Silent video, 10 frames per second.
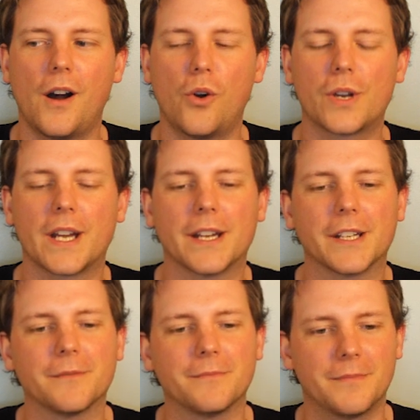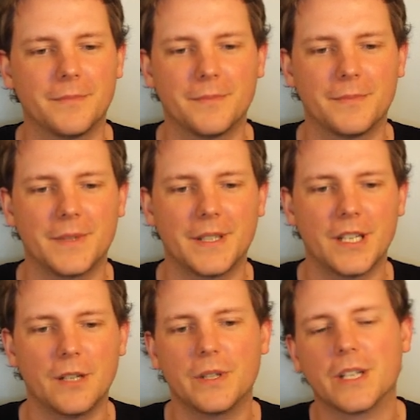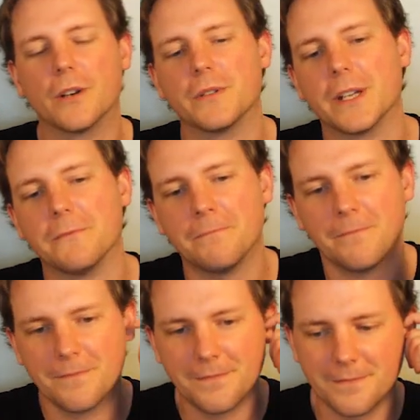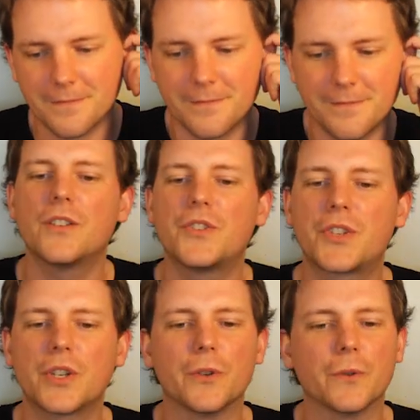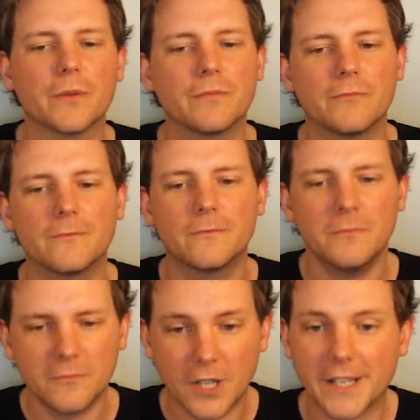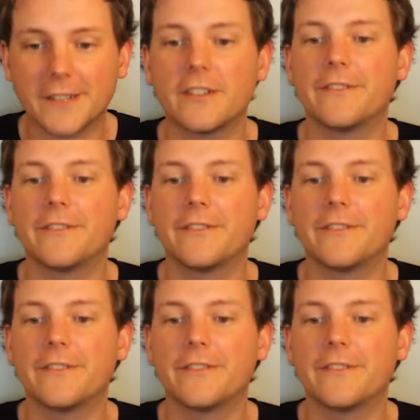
Okay, here we go then. 2. Right,